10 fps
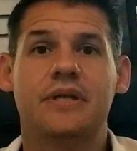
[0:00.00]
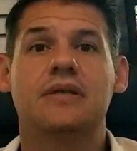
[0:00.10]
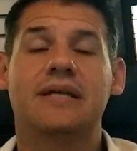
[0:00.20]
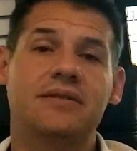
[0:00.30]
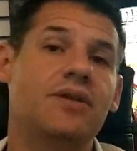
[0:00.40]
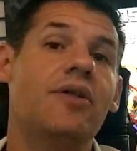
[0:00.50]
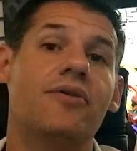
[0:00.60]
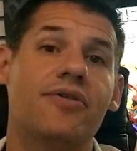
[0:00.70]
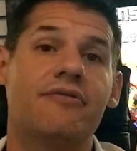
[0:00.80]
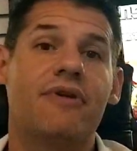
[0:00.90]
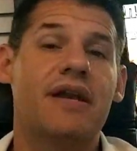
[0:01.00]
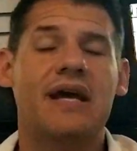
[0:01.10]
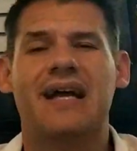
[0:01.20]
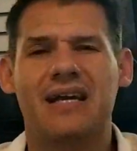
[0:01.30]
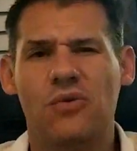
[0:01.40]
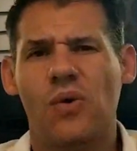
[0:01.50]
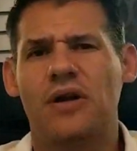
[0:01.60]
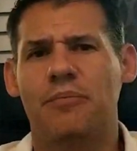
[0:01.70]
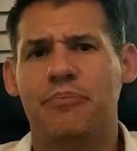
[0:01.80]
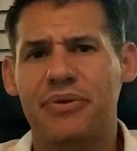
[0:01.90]
That's another thing, right? I kind of want
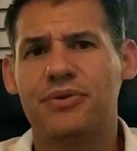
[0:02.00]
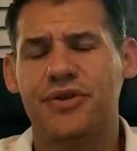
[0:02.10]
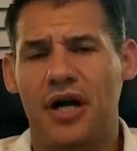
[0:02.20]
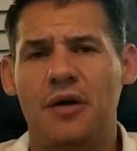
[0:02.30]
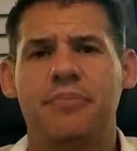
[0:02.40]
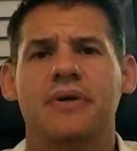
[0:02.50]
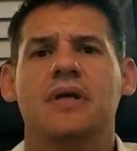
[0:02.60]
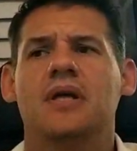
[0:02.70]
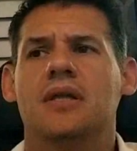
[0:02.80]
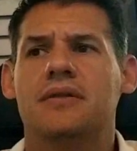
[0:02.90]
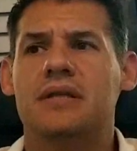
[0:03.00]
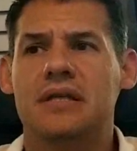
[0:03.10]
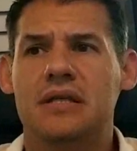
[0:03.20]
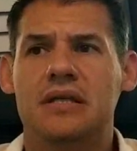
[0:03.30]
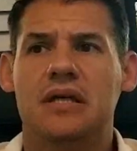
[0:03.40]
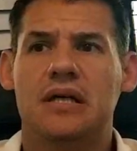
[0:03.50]
to build up the